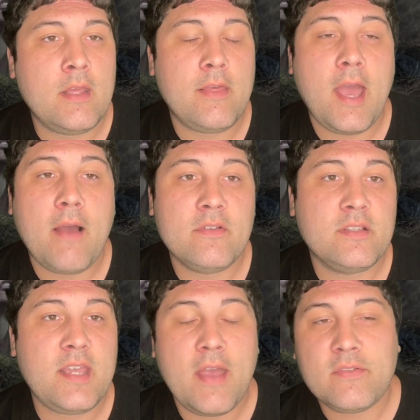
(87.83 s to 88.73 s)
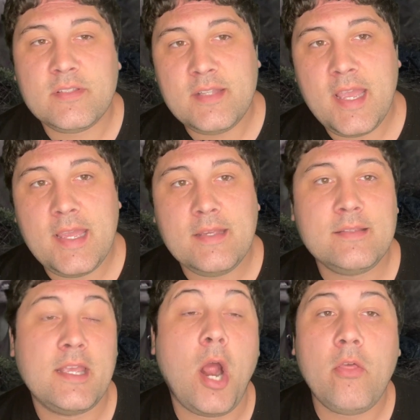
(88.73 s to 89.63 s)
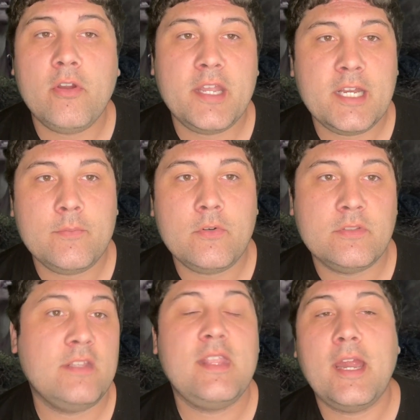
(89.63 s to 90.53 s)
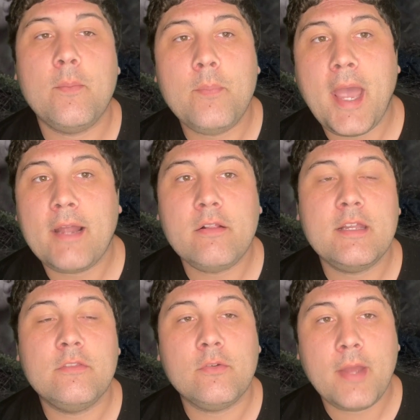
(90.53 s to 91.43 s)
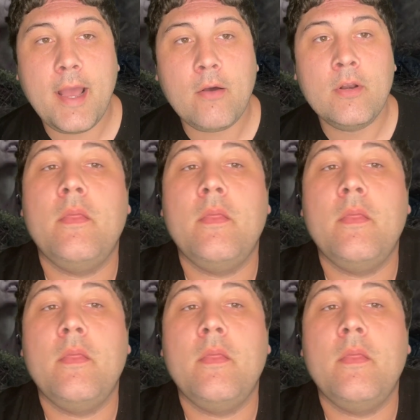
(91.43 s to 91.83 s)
They obviously have snakes and other animals that they are battling throughout.